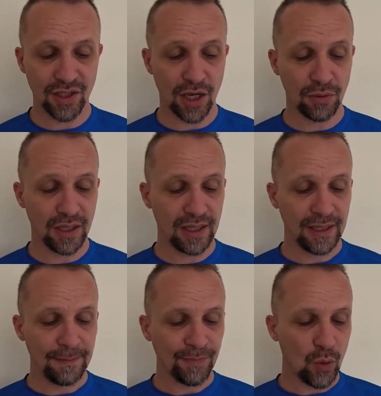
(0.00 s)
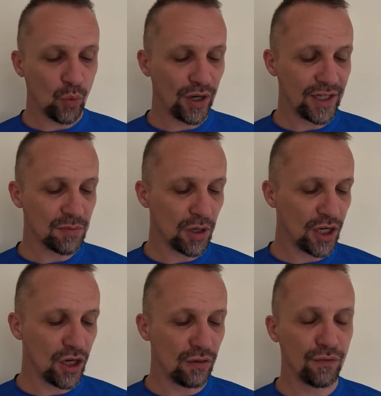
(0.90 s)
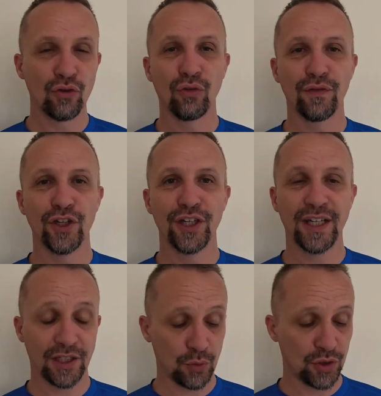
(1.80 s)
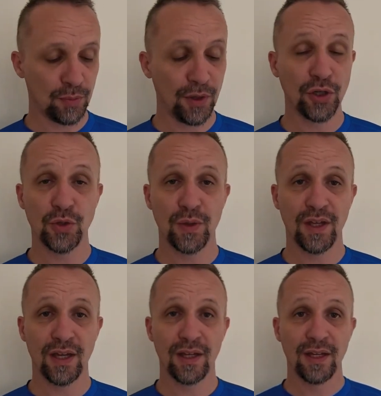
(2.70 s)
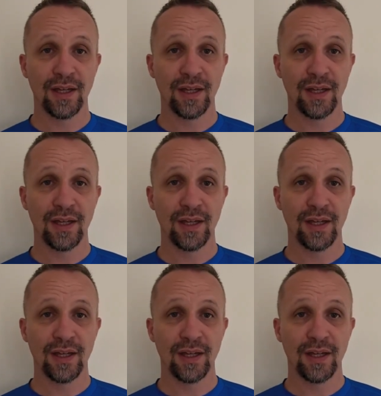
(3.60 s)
So what is my overall verdict? To be honest with you,